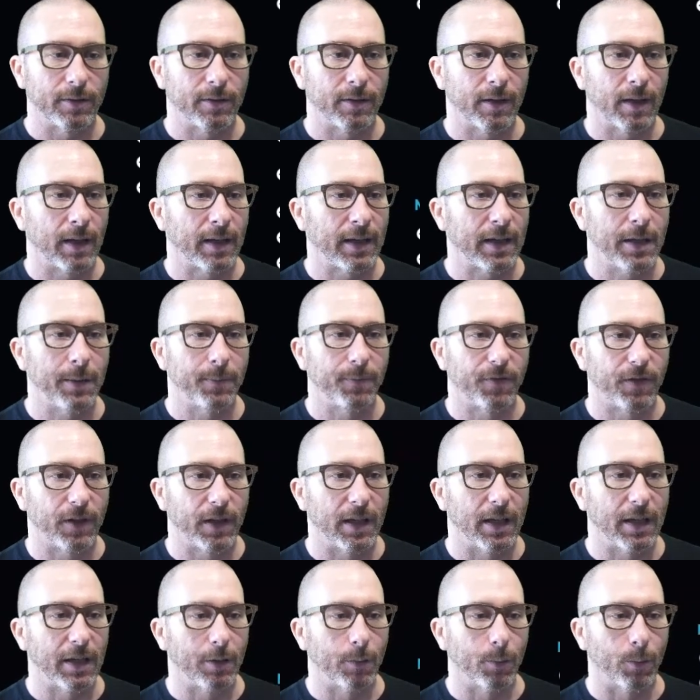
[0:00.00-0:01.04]
I keep
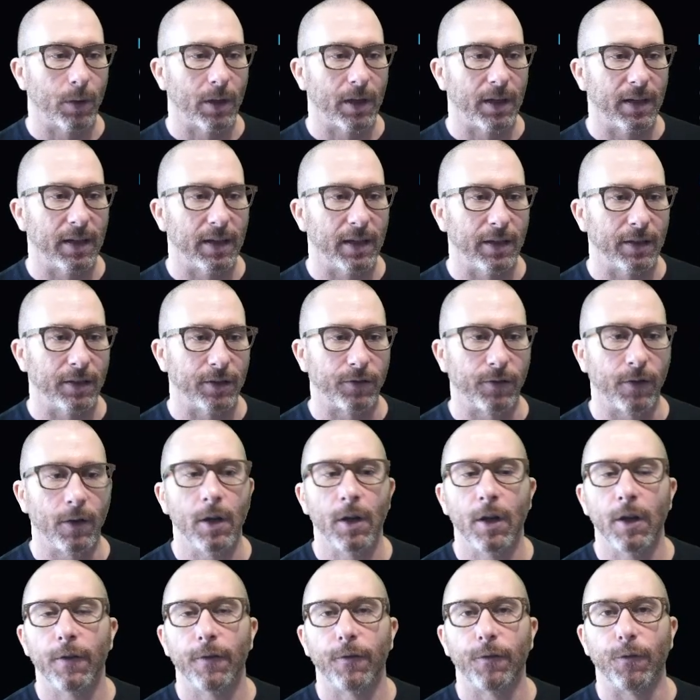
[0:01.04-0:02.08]
forgetting what it is,
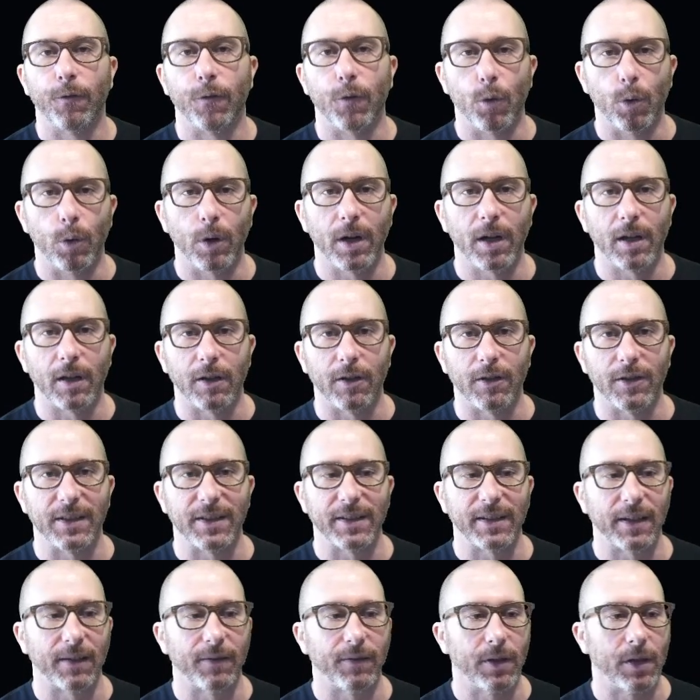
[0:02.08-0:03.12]

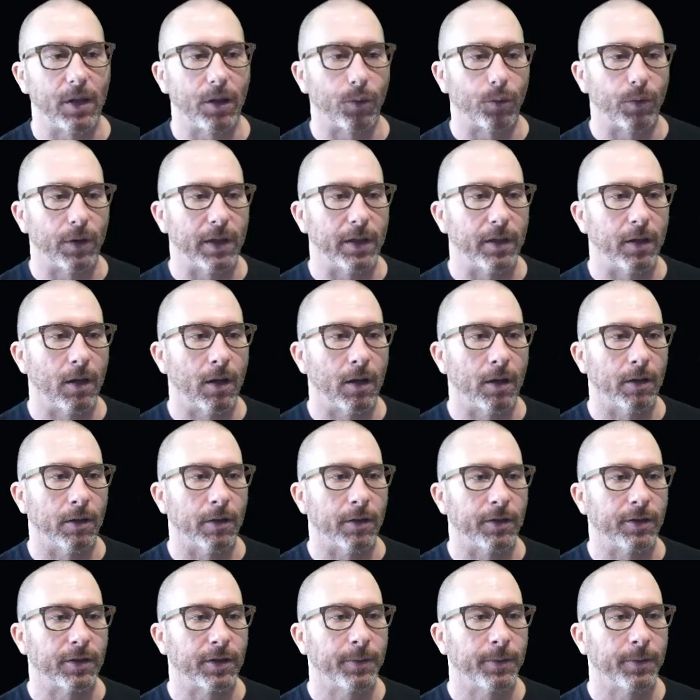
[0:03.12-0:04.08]
$473,